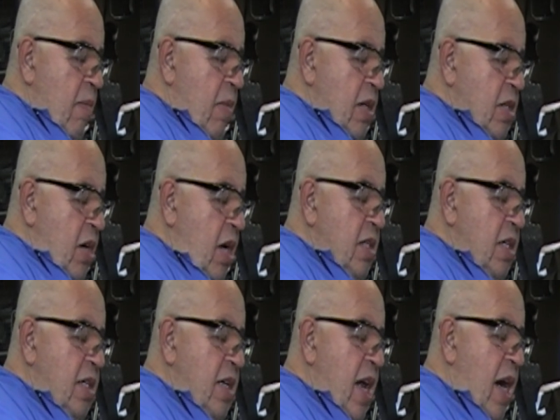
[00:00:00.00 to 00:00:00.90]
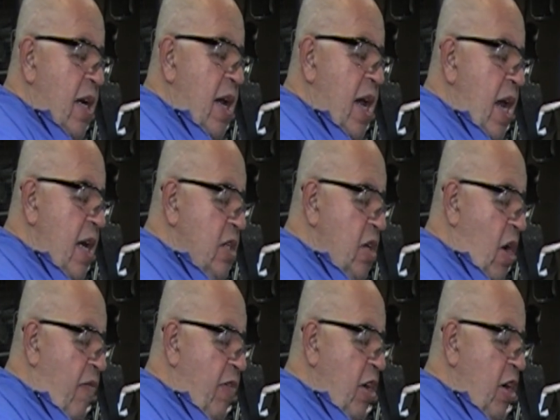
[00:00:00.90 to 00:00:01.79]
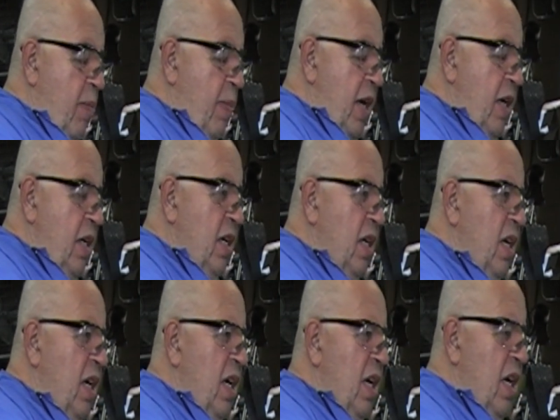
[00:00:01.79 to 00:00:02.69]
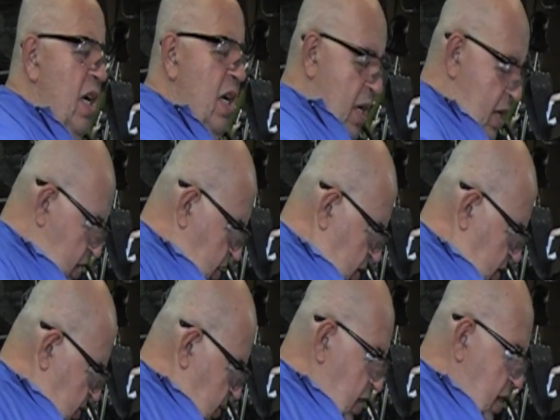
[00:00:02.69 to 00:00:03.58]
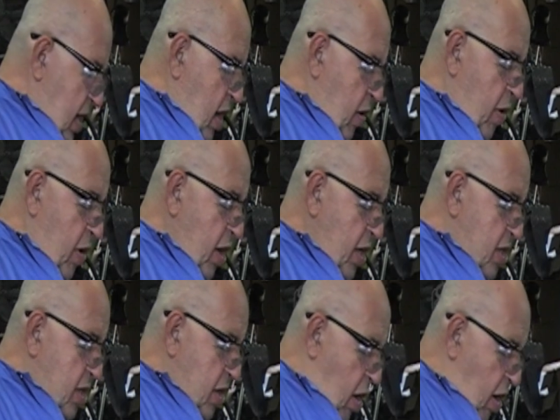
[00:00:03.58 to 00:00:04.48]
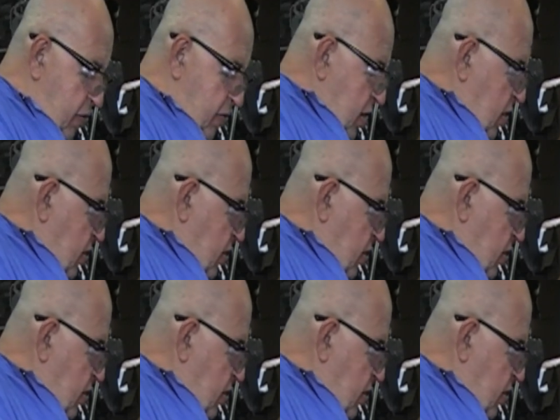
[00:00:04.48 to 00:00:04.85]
but it's gonna just knock the haze off a little bit, get this thing down really soft